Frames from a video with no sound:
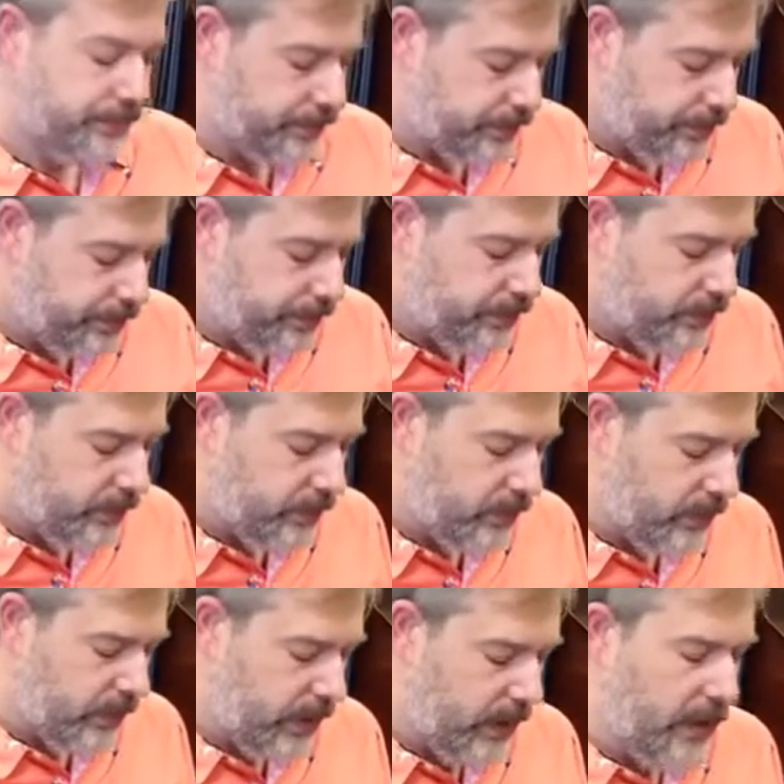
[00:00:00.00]

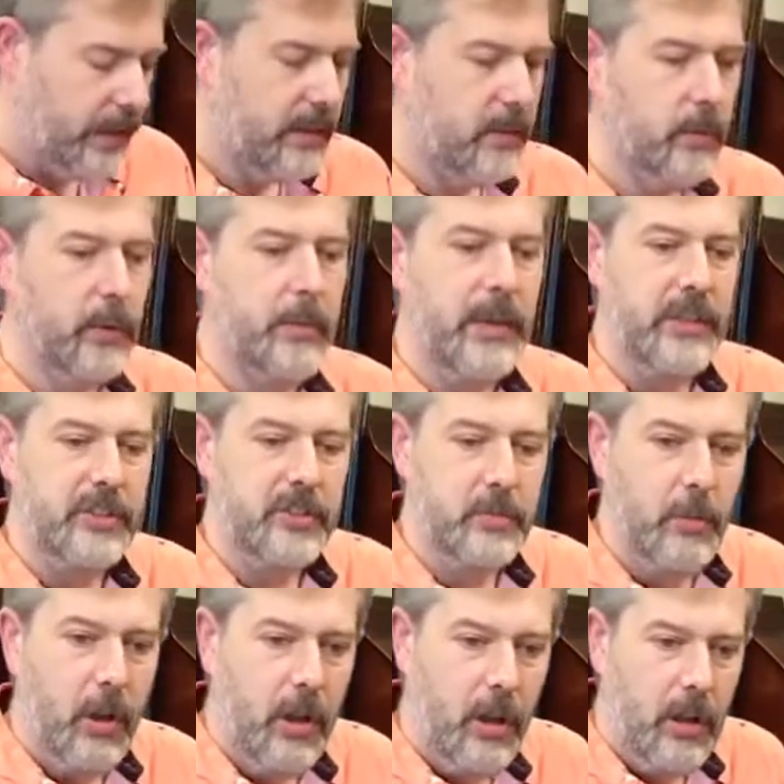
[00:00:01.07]
Then we make
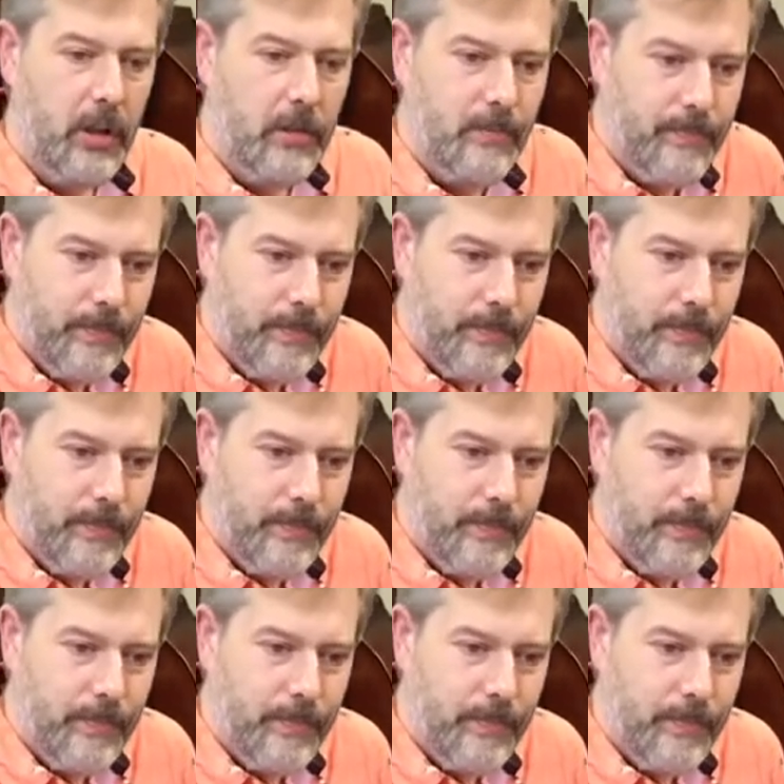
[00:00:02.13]
small